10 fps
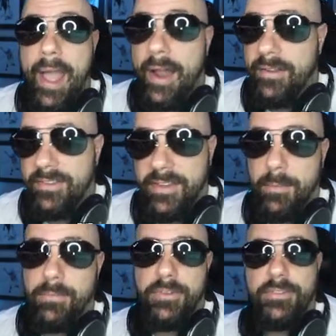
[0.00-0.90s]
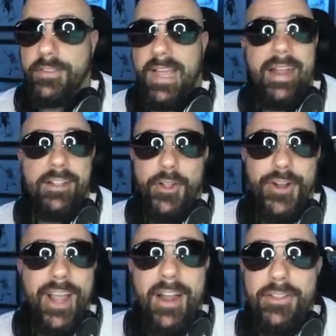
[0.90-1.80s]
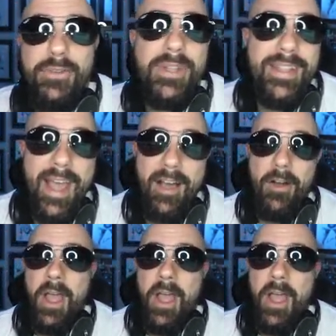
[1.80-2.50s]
honestly am just kind of learning how to do it now,